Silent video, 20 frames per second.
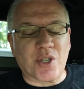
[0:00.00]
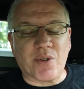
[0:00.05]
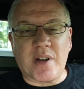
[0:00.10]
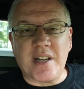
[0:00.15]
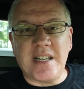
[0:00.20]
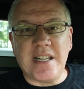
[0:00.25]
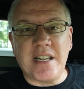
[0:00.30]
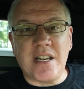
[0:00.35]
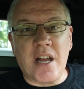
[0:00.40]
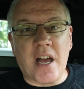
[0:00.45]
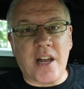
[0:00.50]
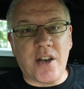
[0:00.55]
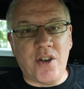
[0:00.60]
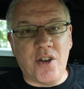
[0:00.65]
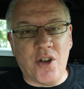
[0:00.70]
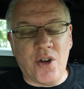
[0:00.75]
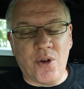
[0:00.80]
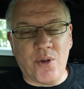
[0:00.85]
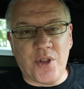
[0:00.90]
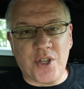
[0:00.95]
so I did not
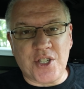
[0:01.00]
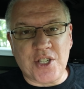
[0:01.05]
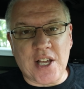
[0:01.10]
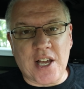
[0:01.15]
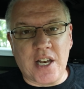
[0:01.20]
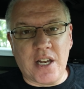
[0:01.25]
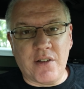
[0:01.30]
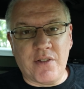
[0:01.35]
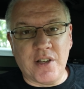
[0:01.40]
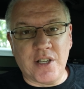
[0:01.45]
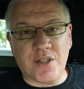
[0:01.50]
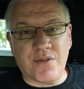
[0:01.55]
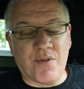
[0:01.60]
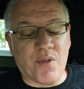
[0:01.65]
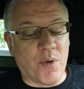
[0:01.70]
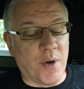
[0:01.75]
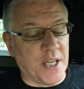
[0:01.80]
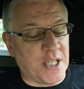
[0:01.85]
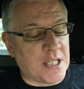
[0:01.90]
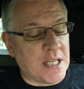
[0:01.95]
know the sound of his
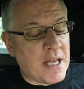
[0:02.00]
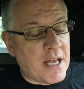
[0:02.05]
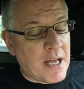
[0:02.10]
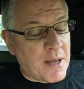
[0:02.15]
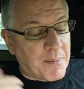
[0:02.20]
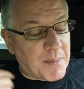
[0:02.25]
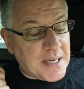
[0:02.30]
voice.